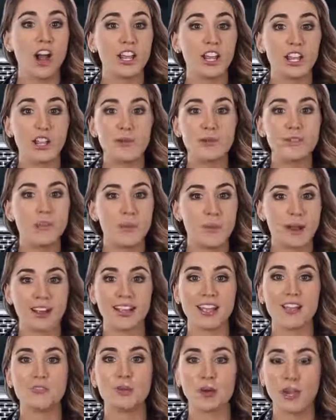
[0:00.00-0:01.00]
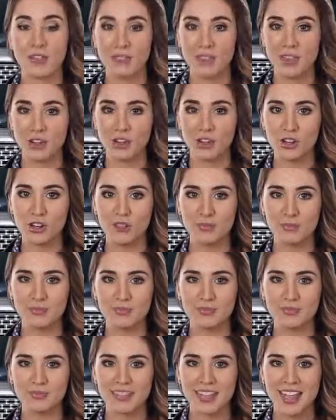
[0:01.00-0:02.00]
Are you in the market for a vehicle?
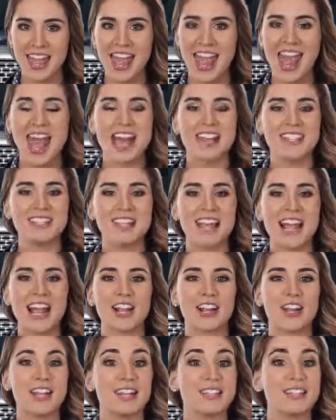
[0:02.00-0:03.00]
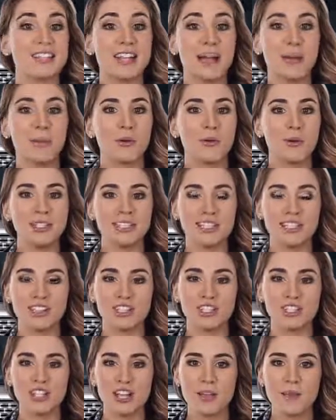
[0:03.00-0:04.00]
As the area's #1
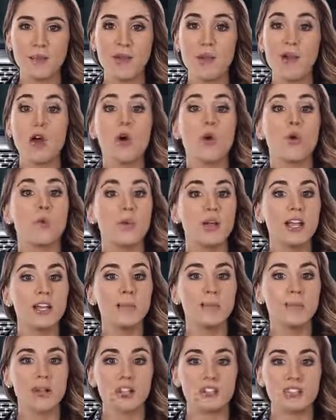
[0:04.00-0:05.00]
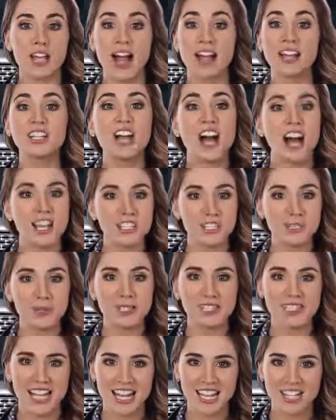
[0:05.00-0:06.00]
dealership, we're built on
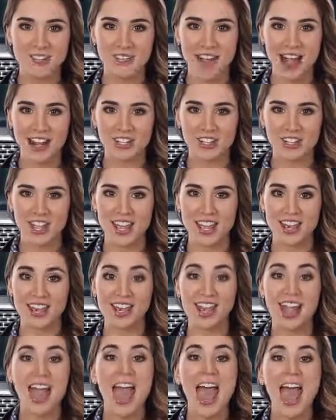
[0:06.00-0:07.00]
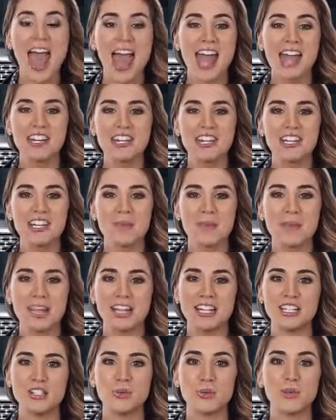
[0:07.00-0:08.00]
customer satisfaction and are
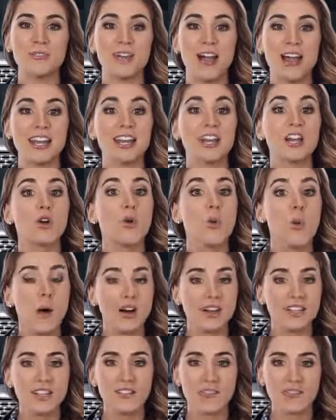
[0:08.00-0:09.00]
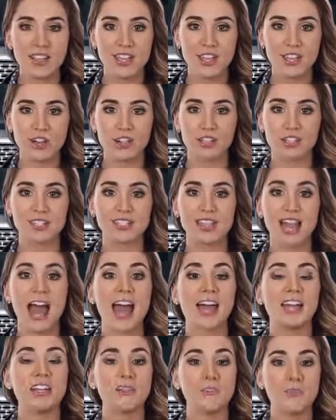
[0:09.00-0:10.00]
committed to providing quality vehicles
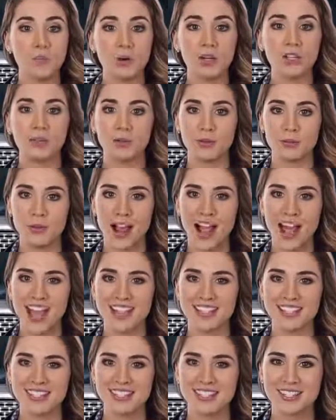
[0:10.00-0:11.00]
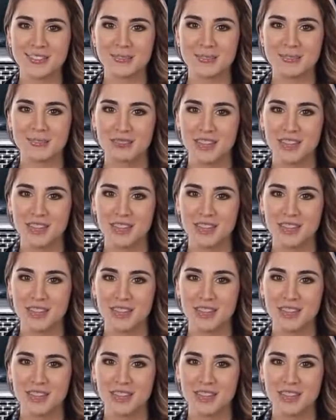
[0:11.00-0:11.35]
at an affordable price.